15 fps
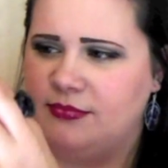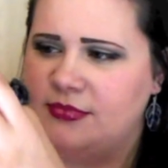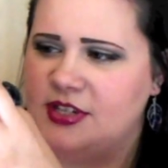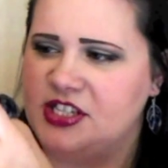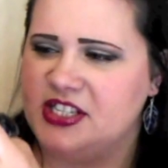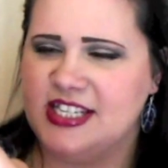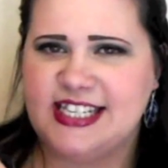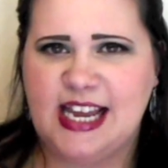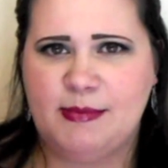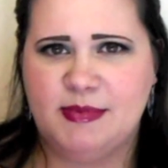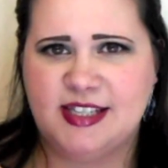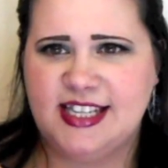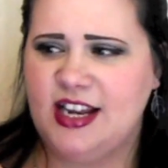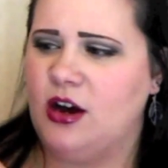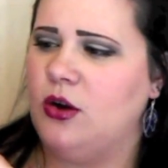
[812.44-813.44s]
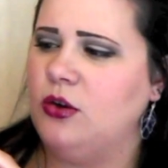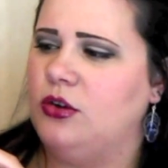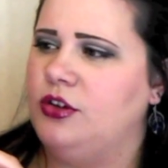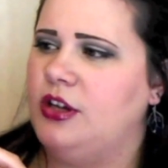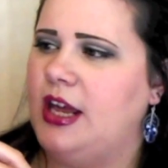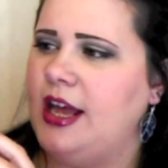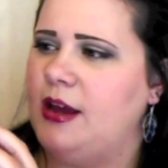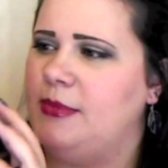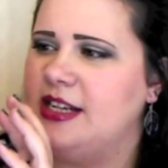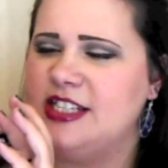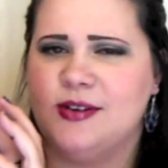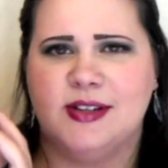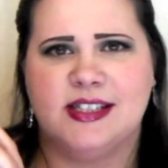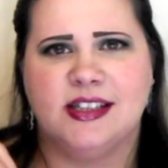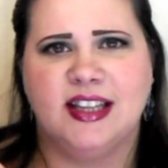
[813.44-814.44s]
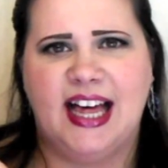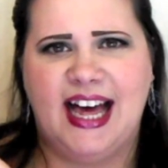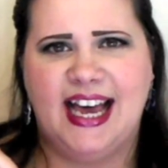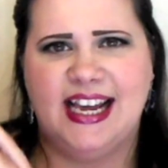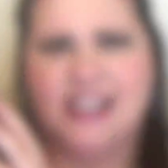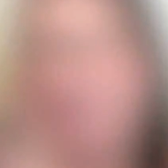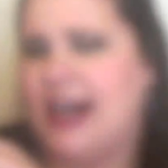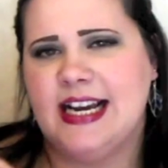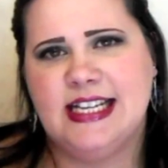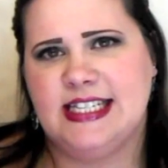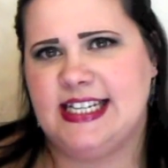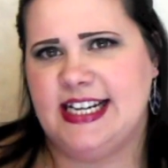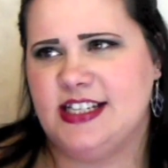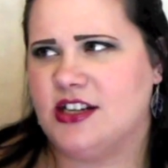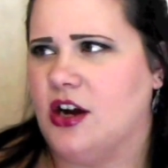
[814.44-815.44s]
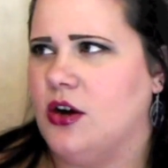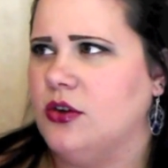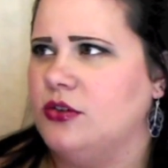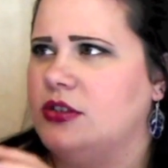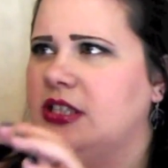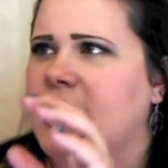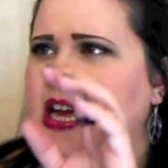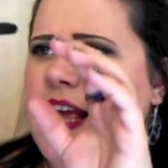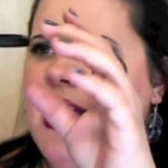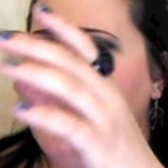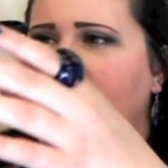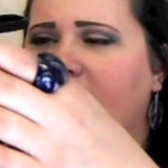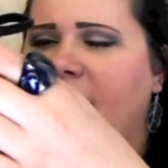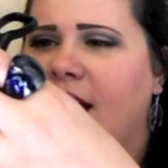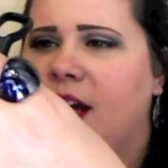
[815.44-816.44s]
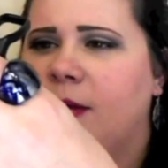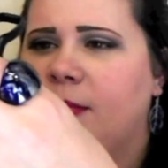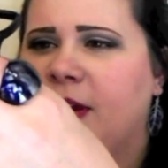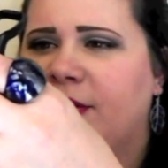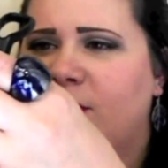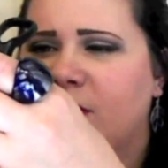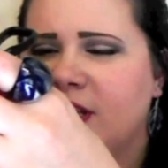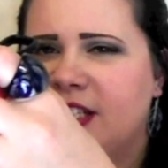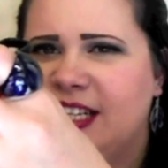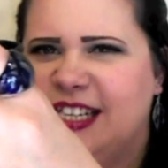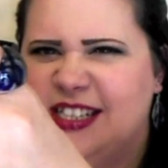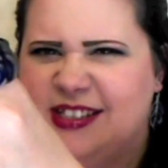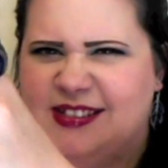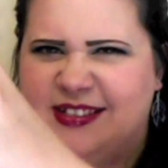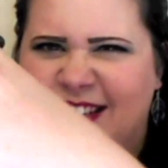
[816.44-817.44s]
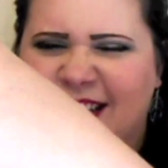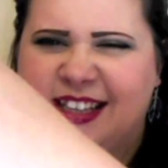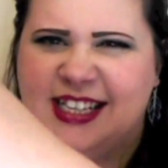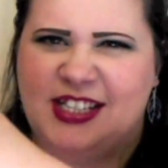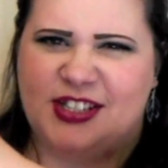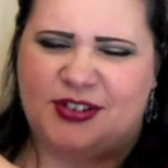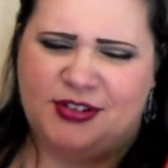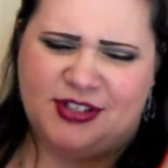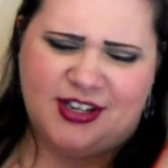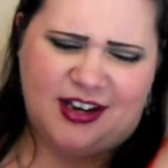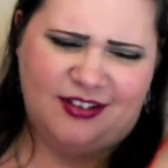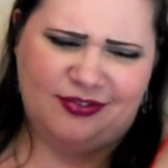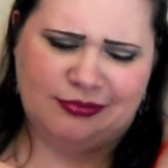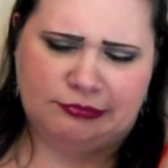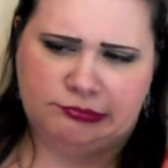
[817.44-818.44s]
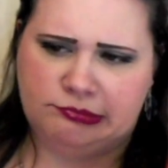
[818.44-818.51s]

just the same as the old, and so it's lined. The ice stays cold. Of course, the lid screws off